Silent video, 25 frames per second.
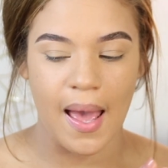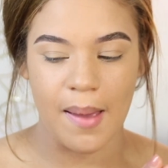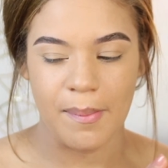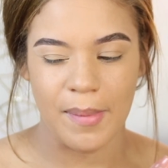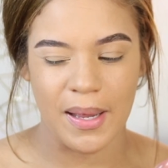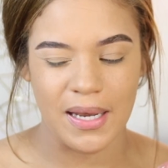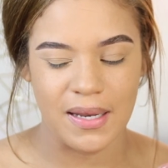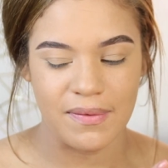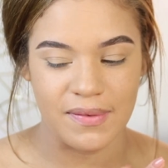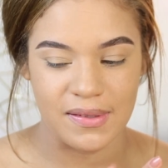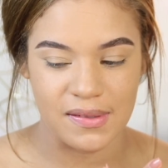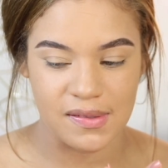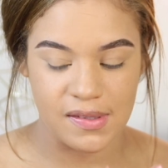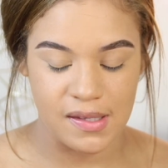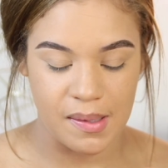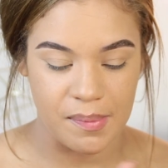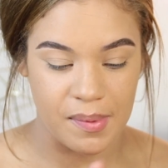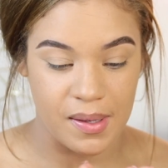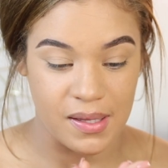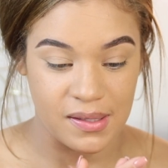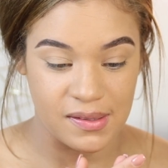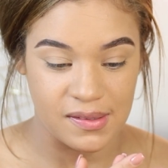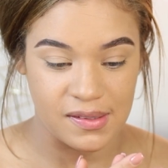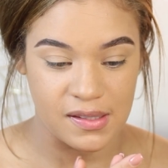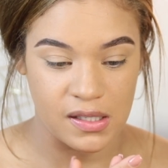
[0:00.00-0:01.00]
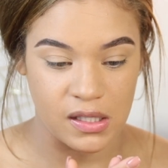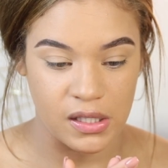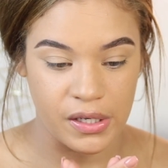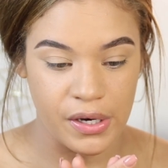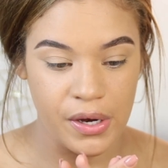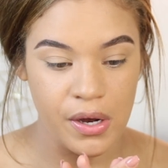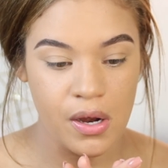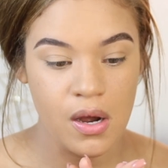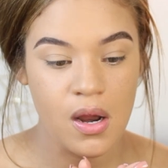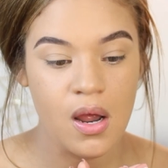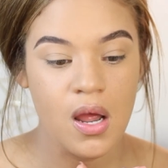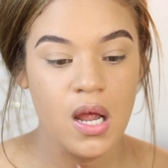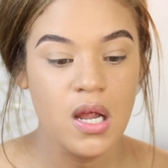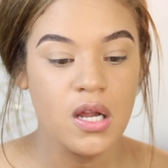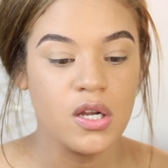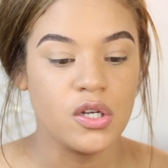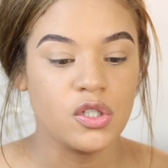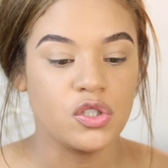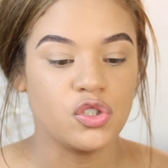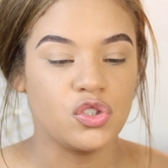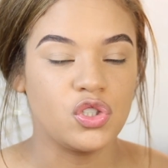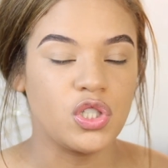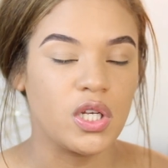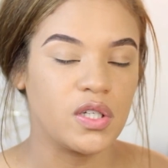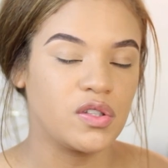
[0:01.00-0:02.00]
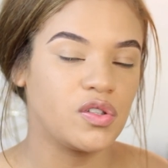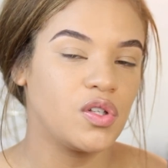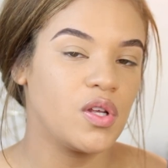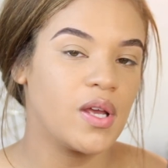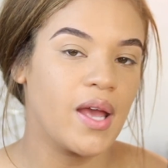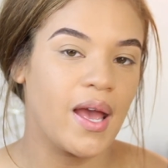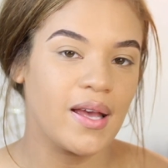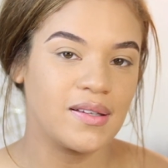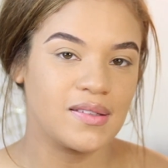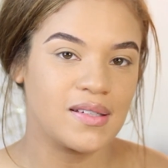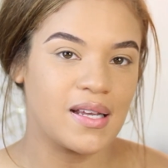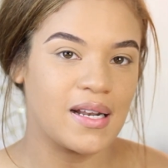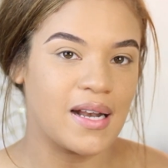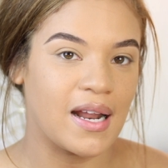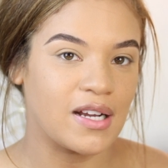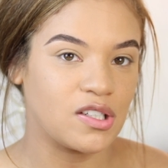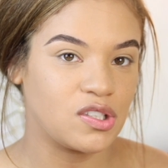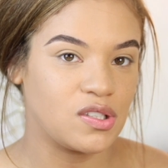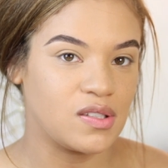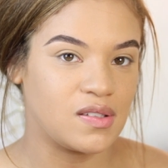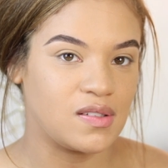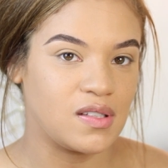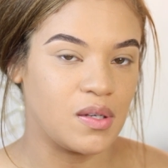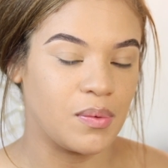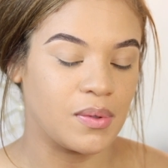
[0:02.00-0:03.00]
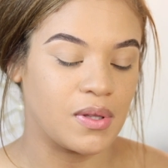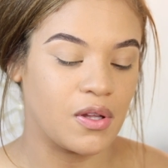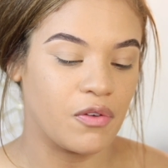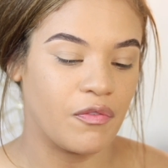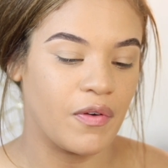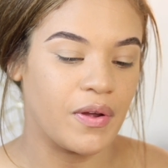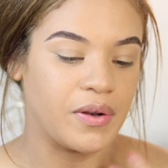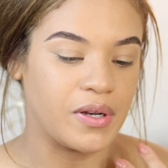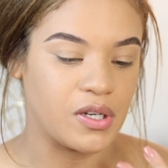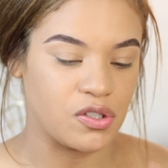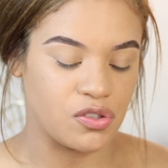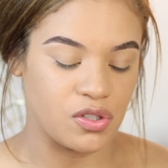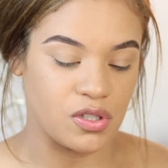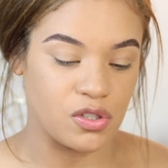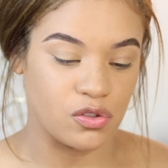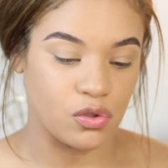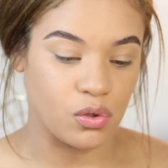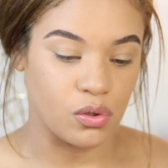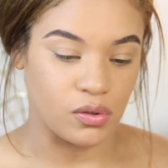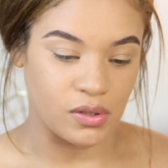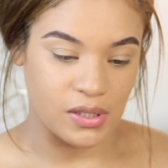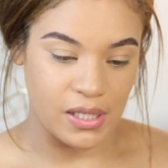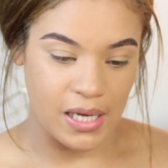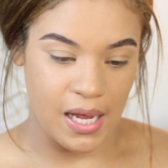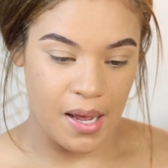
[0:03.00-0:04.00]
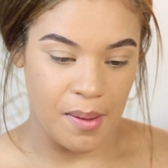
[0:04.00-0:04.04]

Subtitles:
I might even skip concealer just so you guys can actually see what the foundation is holding